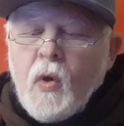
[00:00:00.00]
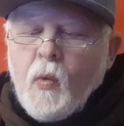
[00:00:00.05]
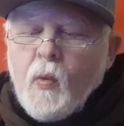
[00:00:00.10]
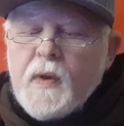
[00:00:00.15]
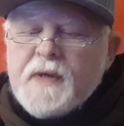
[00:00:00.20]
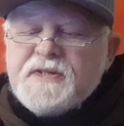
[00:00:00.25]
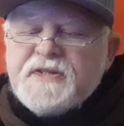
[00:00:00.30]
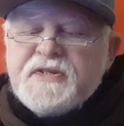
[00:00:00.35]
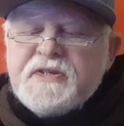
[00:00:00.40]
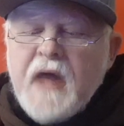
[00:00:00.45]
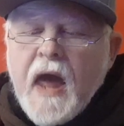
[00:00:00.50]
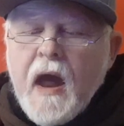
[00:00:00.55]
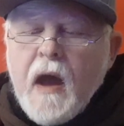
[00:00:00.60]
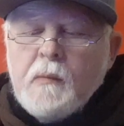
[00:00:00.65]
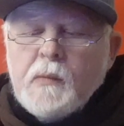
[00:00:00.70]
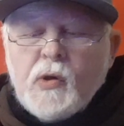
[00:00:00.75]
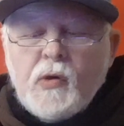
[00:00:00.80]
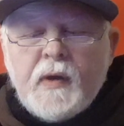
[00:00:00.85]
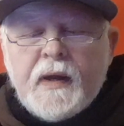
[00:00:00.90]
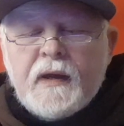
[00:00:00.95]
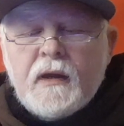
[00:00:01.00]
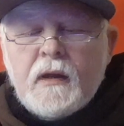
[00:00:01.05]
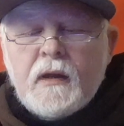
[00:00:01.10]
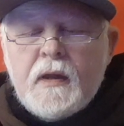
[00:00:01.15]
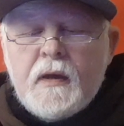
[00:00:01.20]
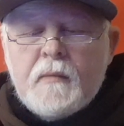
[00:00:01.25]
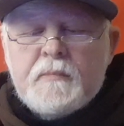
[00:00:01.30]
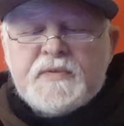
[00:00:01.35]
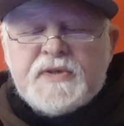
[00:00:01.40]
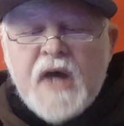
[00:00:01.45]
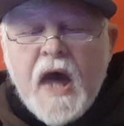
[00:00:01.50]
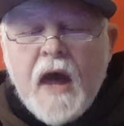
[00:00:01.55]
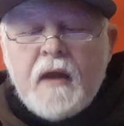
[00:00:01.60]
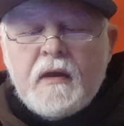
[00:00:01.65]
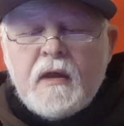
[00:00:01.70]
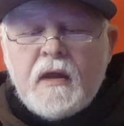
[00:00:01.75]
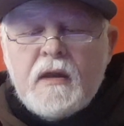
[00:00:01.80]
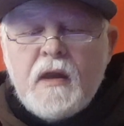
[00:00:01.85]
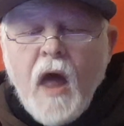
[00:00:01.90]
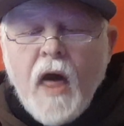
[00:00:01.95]
With stammering lips and
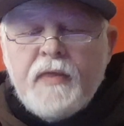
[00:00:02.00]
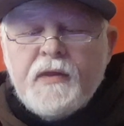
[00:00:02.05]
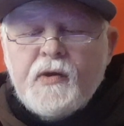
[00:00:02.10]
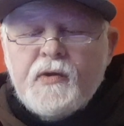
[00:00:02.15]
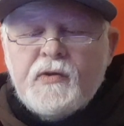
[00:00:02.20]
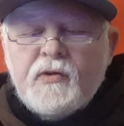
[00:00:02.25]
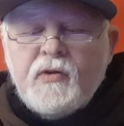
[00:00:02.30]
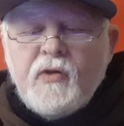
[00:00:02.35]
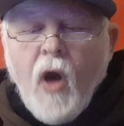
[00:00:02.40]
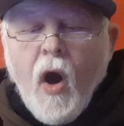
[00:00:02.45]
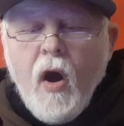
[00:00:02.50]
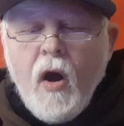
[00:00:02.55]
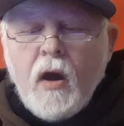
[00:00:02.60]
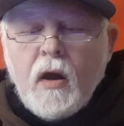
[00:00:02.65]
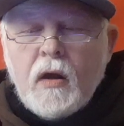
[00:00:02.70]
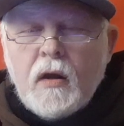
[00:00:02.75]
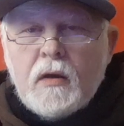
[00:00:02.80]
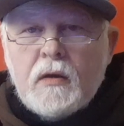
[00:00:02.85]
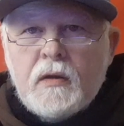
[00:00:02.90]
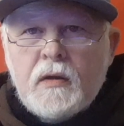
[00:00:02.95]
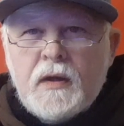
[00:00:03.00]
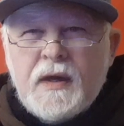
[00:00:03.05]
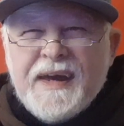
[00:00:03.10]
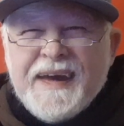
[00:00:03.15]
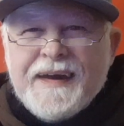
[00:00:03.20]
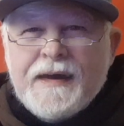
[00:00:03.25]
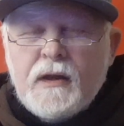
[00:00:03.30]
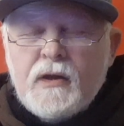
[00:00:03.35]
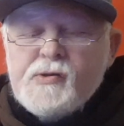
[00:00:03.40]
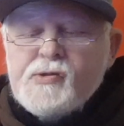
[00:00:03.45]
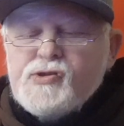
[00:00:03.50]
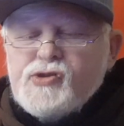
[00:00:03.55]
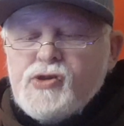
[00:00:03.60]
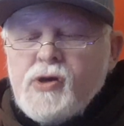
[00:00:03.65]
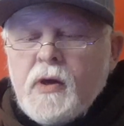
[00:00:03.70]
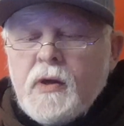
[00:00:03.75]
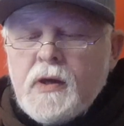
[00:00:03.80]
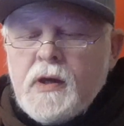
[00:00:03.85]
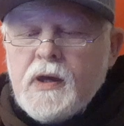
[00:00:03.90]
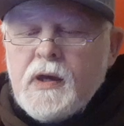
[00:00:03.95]
another tongue, English,
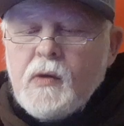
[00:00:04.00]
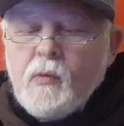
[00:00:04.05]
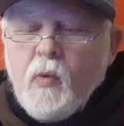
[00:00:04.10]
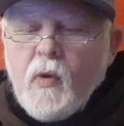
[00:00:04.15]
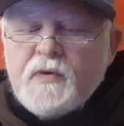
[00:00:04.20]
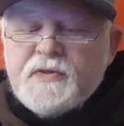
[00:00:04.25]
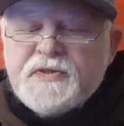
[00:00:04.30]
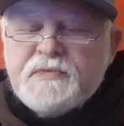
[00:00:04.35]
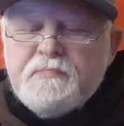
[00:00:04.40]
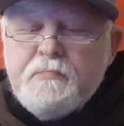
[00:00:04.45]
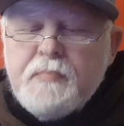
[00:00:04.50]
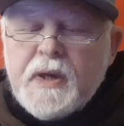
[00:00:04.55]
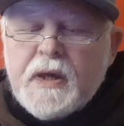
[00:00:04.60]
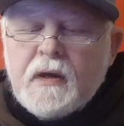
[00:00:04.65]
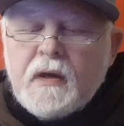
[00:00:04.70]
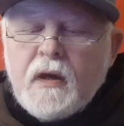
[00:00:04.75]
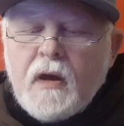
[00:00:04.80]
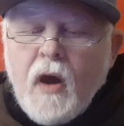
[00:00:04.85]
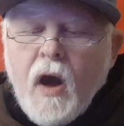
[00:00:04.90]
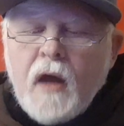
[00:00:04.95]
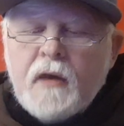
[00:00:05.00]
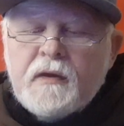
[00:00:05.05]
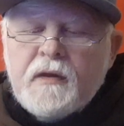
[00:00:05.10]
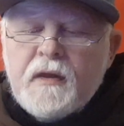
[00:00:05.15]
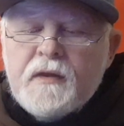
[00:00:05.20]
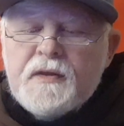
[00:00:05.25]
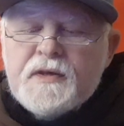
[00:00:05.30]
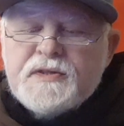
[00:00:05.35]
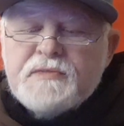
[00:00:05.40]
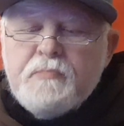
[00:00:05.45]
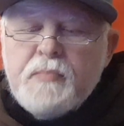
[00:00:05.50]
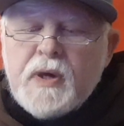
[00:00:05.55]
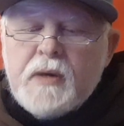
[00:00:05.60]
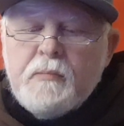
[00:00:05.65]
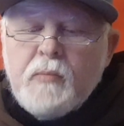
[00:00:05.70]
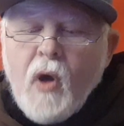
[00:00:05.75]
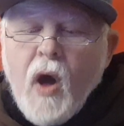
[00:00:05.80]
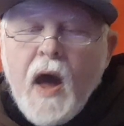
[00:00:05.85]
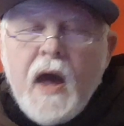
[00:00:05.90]
he will speak unto this people.